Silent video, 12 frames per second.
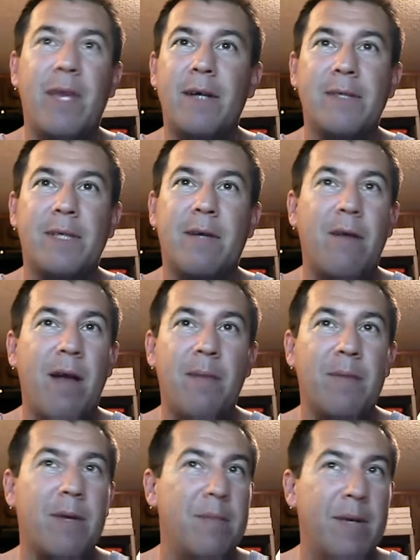There's a
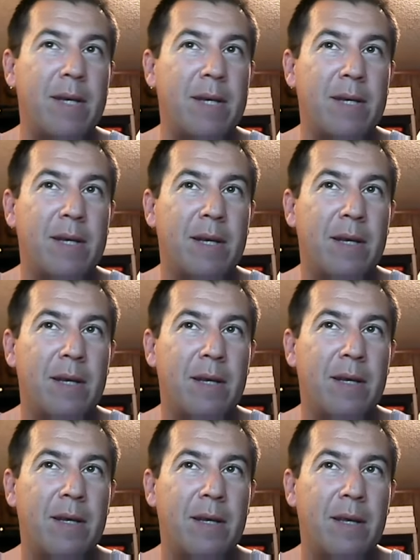crime committed,
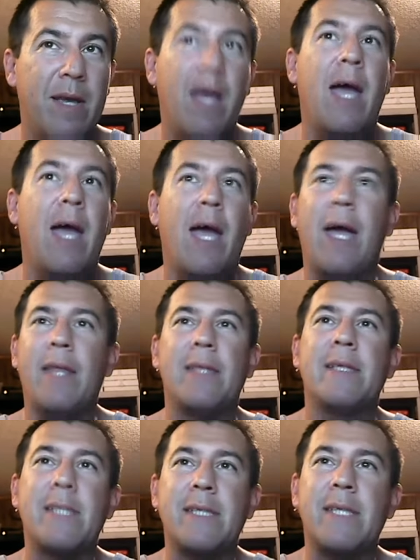
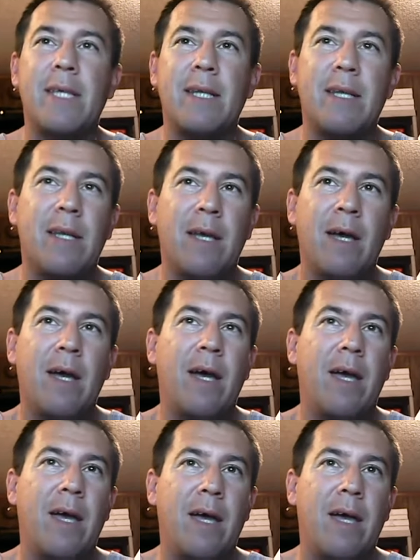and this isn't
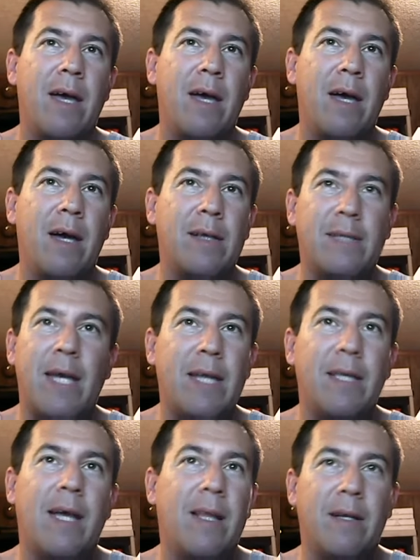a
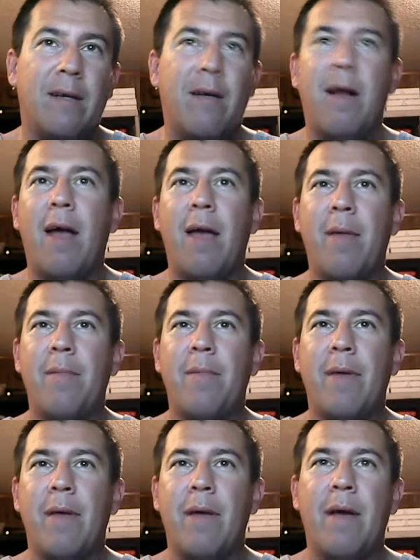$10
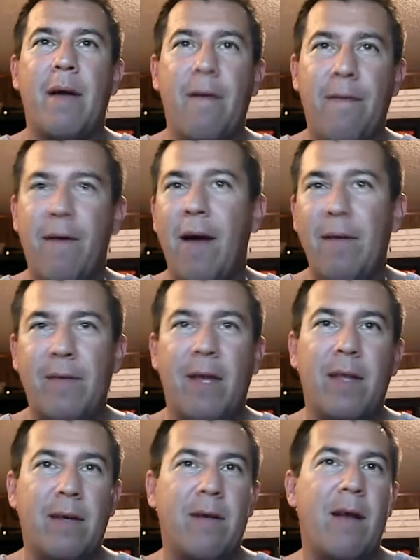crime, a
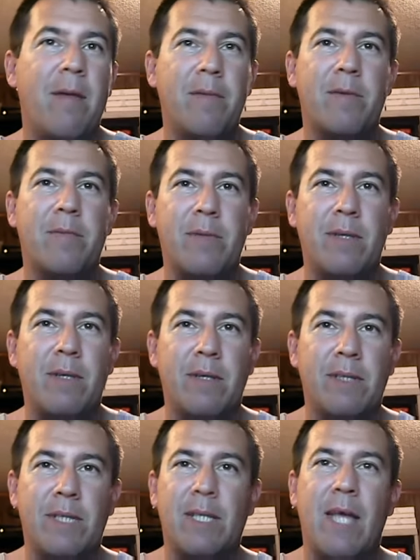$5 crime, which would
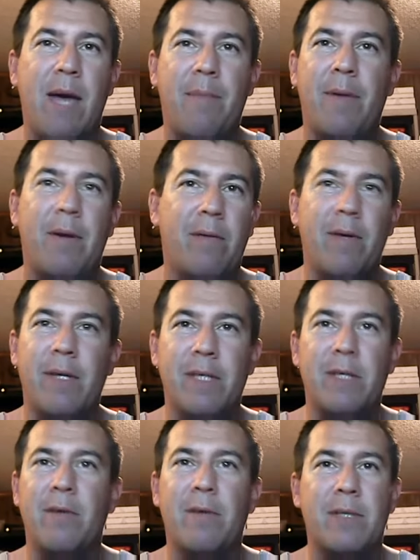slap on a
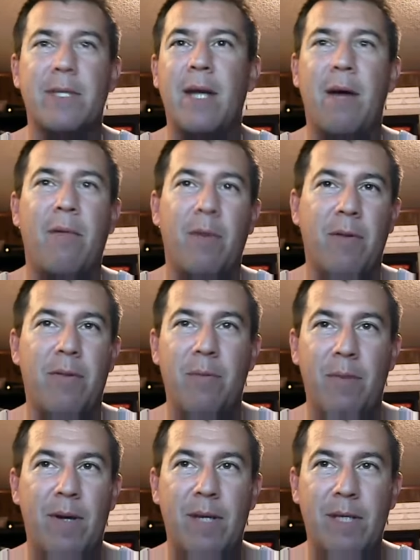wrist, so it's not
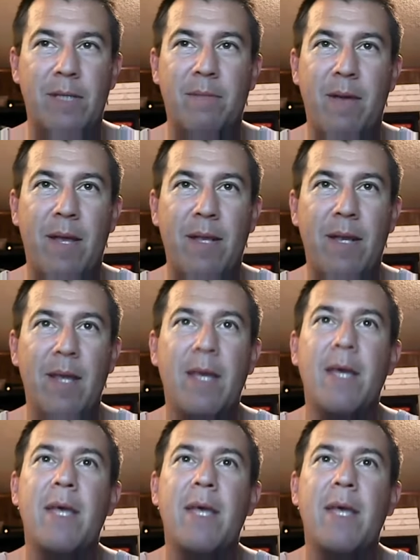worth the money you spend.